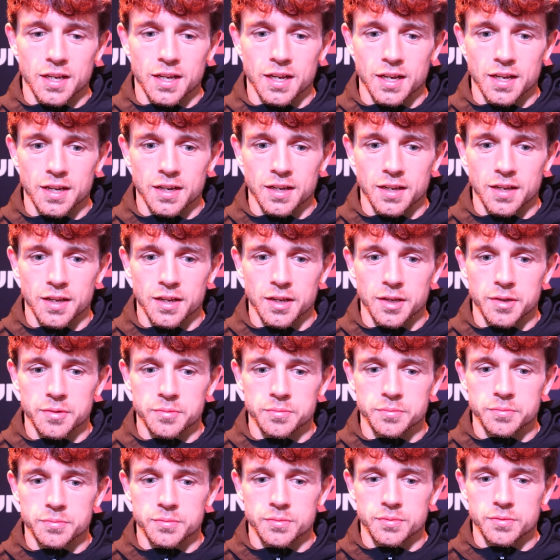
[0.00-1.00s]

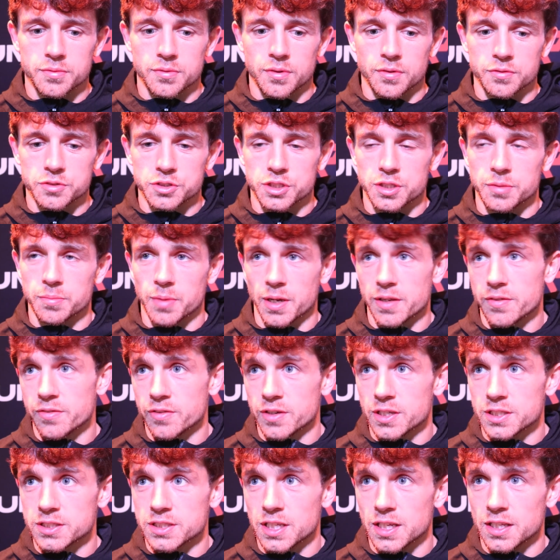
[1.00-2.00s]
and obviously my
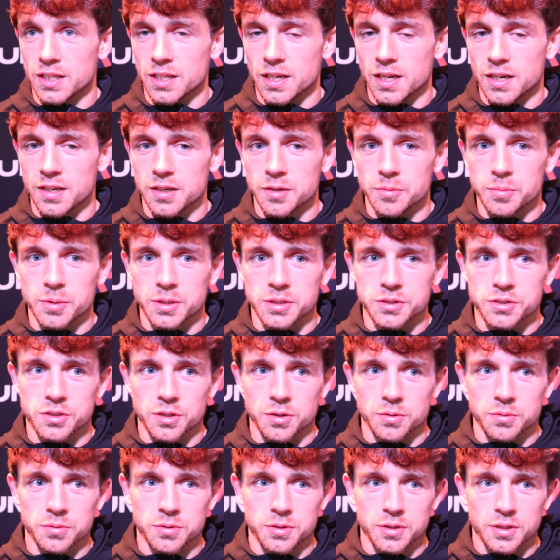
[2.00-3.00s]
first headline in the bill,
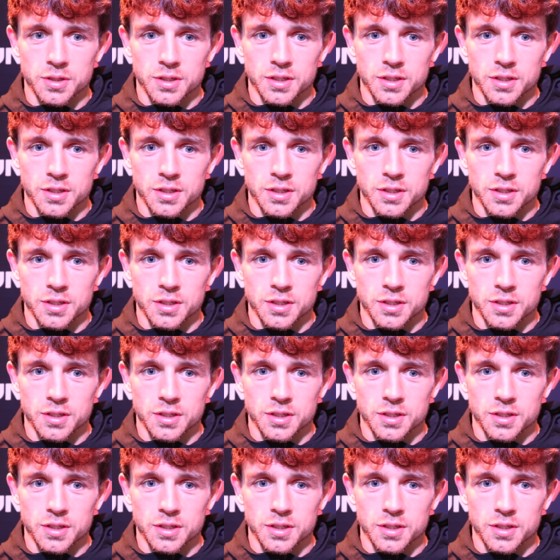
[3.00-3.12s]
so